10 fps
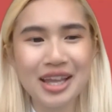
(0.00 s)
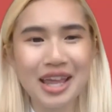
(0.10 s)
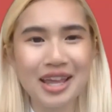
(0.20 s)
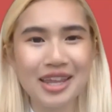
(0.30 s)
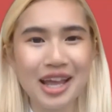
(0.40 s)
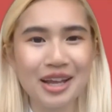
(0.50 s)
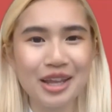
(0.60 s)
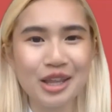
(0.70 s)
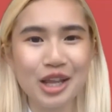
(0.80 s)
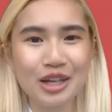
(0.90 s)
and
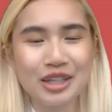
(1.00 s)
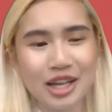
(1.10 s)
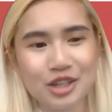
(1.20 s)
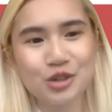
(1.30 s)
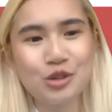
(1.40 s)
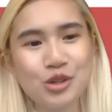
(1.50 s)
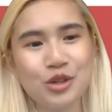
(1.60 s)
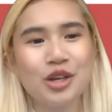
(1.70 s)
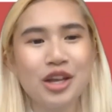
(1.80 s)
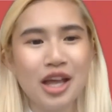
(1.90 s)
I like that you also
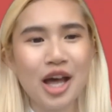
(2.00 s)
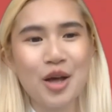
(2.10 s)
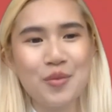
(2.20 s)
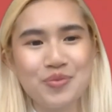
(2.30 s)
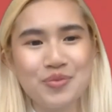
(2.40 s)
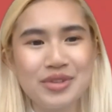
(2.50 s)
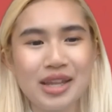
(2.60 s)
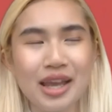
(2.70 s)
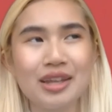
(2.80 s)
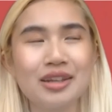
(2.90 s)
um,
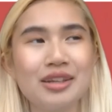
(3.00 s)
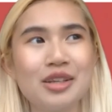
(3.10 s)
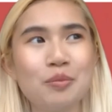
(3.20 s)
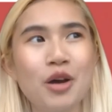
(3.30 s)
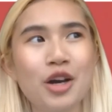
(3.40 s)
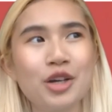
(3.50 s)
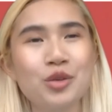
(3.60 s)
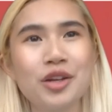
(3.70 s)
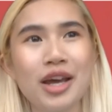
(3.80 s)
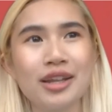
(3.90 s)
added the part
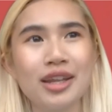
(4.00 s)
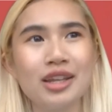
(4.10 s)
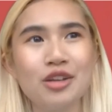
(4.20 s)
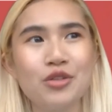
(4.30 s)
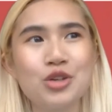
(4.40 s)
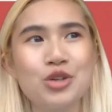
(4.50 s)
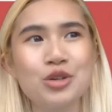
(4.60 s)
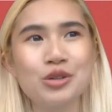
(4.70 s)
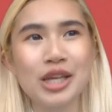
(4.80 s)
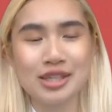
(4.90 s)
that
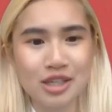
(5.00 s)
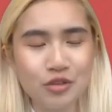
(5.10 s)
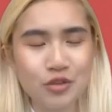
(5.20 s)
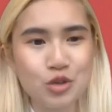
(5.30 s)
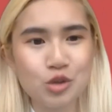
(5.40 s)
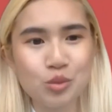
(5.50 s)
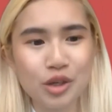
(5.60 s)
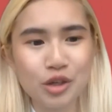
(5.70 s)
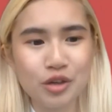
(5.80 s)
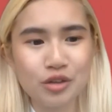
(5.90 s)
individual, as individuals, we
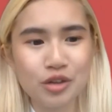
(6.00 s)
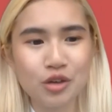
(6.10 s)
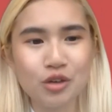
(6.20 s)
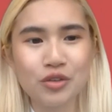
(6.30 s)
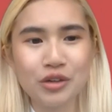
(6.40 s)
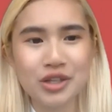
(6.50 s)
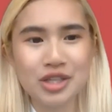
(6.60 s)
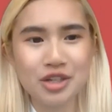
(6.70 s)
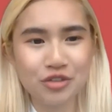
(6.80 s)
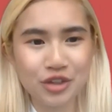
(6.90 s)
are all very
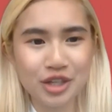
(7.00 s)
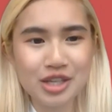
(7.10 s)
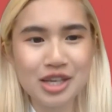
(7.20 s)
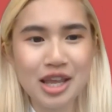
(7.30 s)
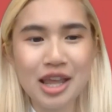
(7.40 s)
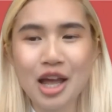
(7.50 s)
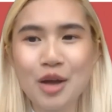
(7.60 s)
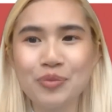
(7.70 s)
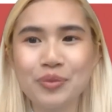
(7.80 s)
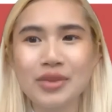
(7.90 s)
different.
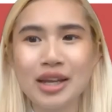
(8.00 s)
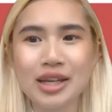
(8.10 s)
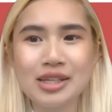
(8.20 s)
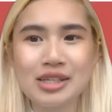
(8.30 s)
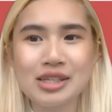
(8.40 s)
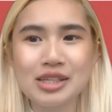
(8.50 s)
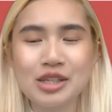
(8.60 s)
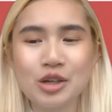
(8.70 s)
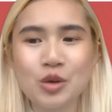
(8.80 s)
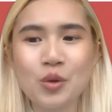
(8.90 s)
Um, it's
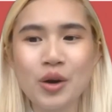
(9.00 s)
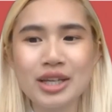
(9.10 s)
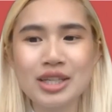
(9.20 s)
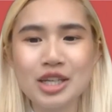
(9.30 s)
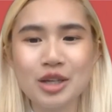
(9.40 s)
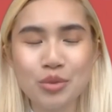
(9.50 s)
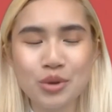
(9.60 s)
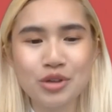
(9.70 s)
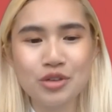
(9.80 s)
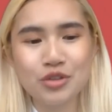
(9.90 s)
quite
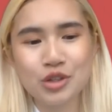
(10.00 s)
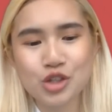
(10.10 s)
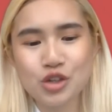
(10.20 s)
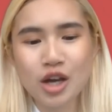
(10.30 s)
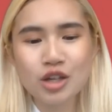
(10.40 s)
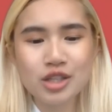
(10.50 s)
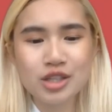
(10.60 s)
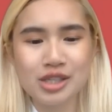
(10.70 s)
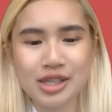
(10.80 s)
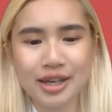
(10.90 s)
important for us to
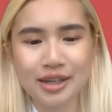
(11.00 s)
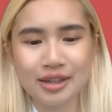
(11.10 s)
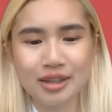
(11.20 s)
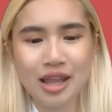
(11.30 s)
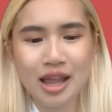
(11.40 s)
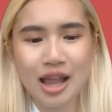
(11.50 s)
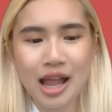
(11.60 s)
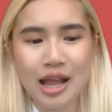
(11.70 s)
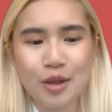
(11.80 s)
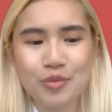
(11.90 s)
understand
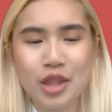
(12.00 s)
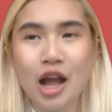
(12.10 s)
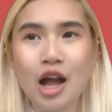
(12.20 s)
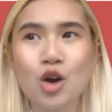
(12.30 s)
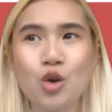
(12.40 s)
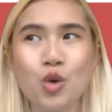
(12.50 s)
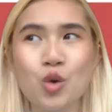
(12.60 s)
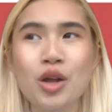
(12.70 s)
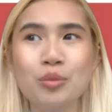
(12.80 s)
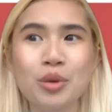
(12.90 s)
um,
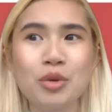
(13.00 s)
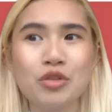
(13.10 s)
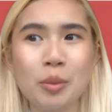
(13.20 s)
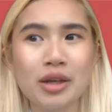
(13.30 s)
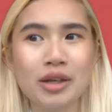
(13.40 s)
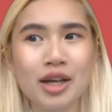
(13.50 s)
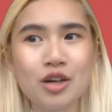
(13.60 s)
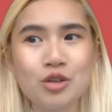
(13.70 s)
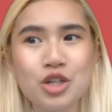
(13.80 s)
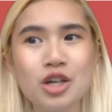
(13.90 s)
how people from other
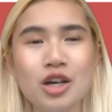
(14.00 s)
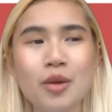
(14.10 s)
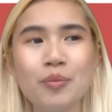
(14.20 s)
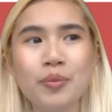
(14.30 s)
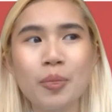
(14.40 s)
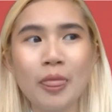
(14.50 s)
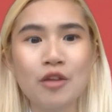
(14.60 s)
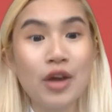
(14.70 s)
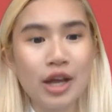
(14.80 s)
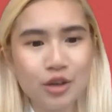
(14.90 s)
culture
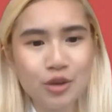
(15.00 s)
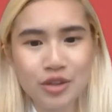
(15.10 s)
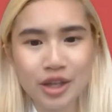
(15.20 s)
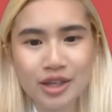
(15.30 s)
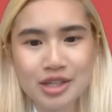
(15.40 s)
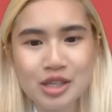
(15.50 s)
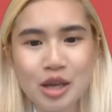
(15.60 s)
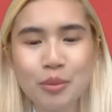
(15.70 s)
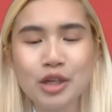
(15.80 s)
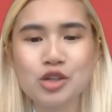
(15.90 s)
value things,
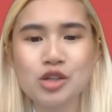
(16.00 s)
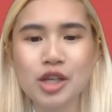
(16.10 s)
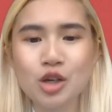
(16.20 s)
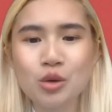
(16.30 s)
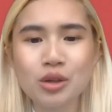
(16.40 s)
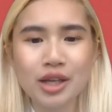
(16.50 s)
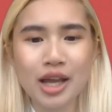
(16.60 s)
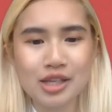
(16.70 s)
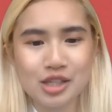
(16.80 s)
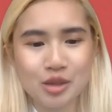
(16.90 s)
but it's equally
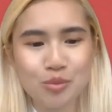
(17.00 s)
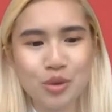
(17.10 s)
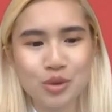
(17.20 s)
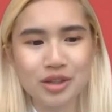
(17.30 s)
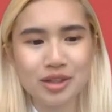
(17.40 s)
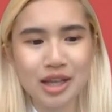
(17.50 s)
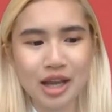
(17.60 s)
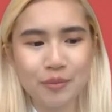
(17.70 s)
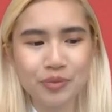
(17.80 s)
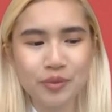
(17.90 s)
as important
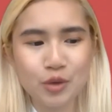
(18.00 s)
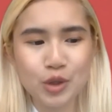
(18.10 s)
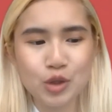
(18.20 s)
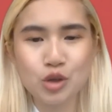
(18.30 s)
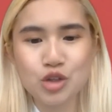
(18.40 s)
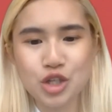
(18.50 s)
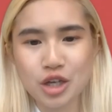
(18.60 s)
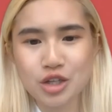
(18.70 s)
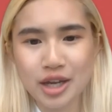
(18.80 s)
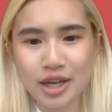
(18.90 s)
that we do not
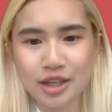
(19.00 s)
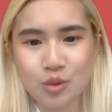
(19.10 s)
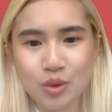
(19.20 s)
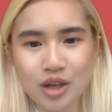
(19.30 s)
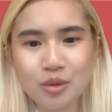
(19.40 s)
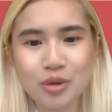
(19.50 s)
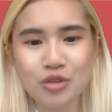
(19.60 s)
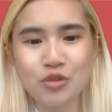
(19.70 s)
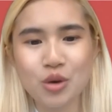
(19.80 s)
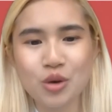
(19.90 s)
judge anyone
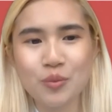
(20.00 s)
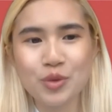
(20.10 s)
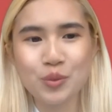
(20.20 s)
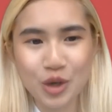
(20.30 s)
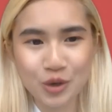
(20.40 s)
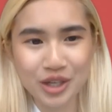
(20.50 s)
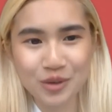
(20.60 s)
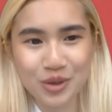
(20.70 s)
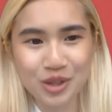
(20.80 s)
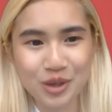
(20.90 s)
before we
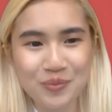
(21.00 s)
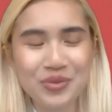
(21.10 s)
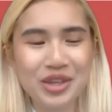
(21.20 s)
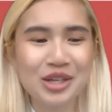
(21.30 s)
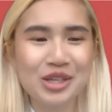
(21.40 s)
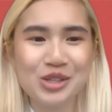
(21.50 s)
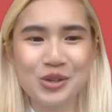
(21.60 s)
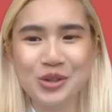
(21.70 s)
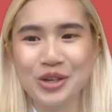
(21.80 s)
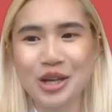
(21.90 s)
connect with them. So
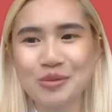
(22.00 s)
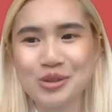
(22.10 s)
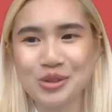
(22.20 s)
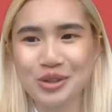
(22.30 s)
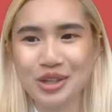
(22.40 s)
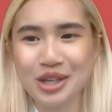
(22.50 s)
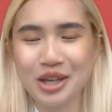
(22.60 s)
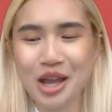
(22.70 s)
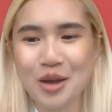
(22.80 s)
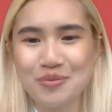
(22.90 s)
you're absolutely
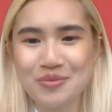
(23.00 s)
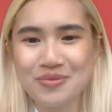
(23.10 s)
um,